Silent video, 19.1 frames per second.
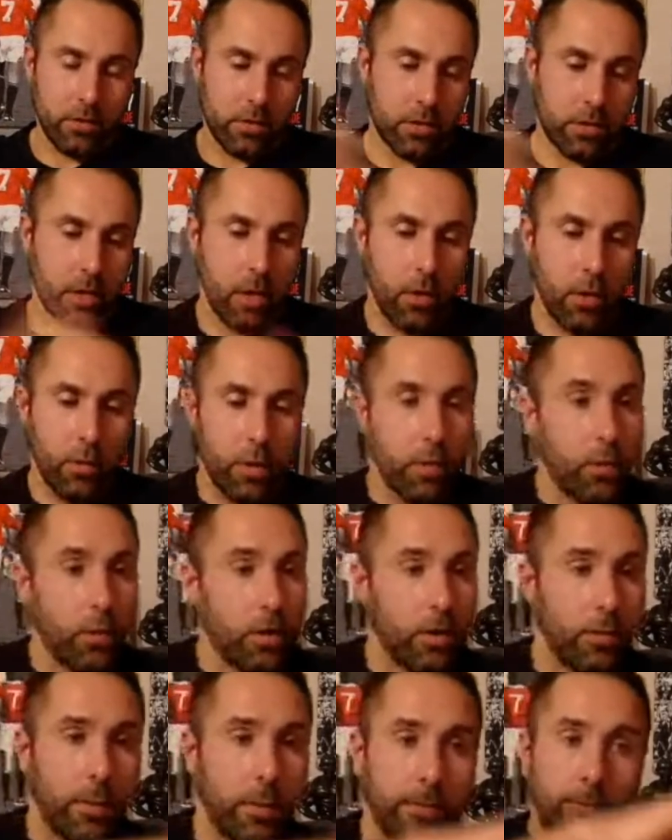So we
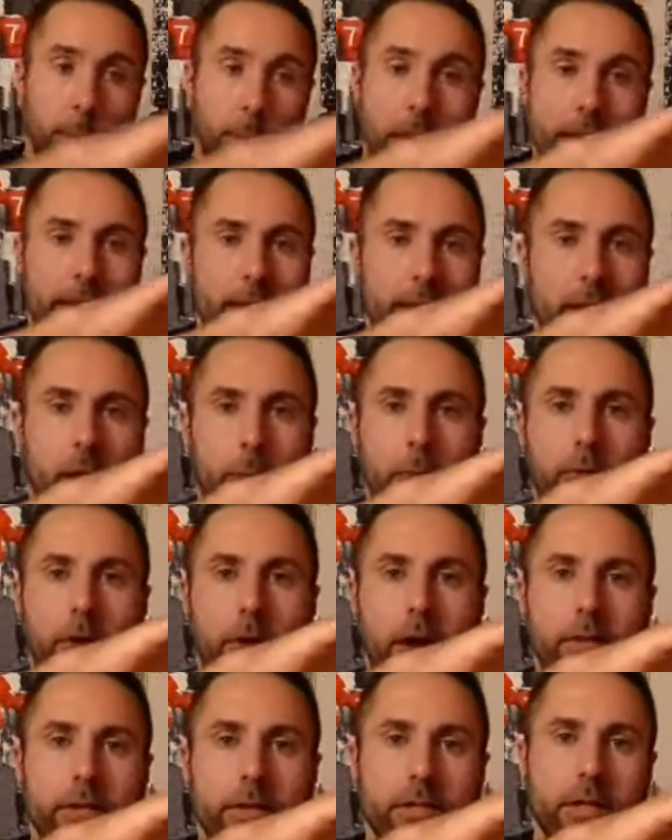want to be waking up
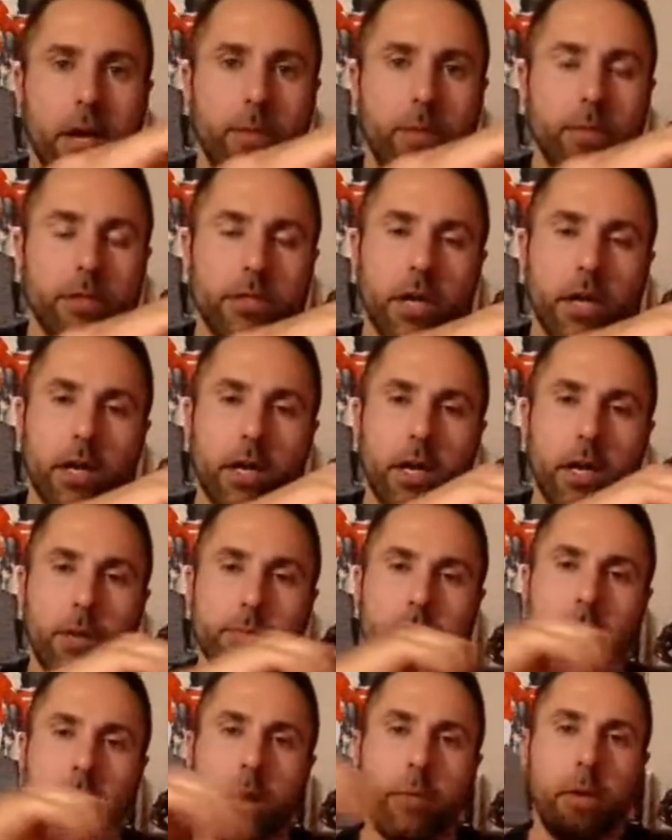around the time the sun
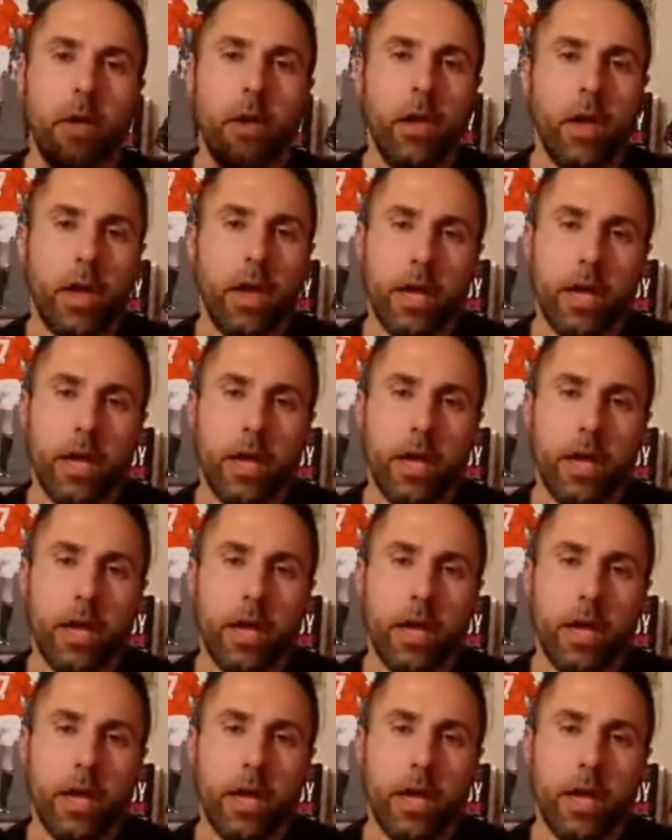comes up,